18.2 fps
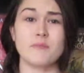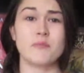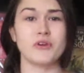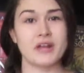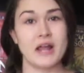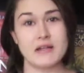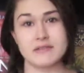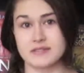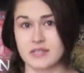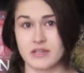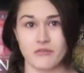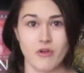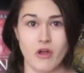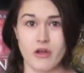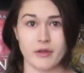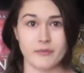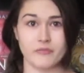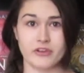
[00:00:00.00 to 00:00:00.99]
I'm pronouncing it
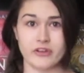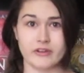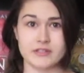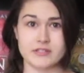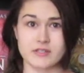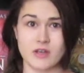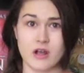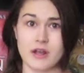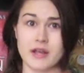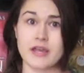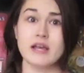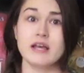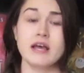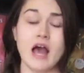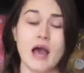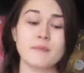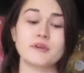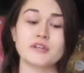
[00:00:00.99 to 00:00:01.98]
wrong, I'm very sorry.
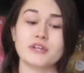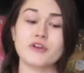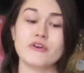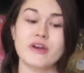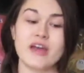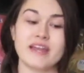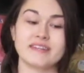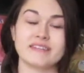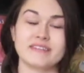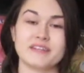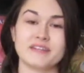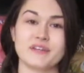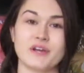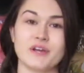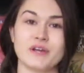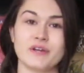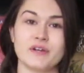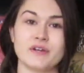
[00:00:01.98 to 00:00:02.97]
I'm going to go ahead and
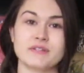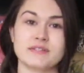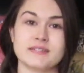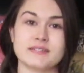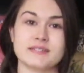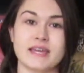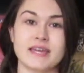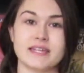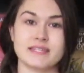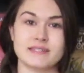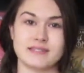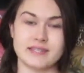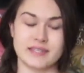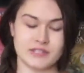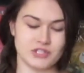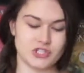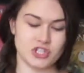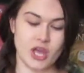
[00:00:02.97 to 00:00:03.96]
link her Society
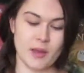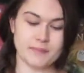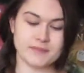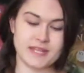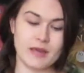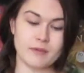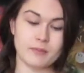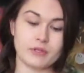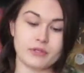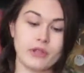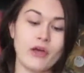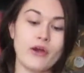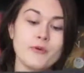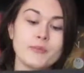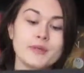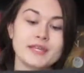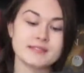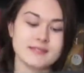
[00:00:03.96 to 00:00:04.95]
six shop down
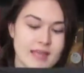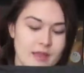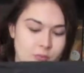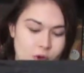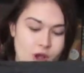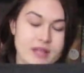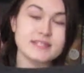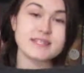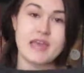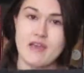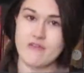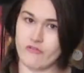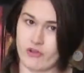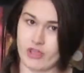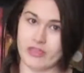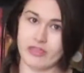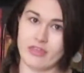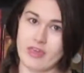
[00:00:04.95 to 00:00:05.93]
below because I want
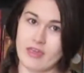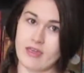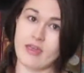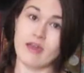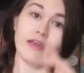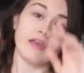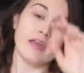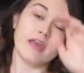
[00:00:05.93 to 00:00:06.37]
everything.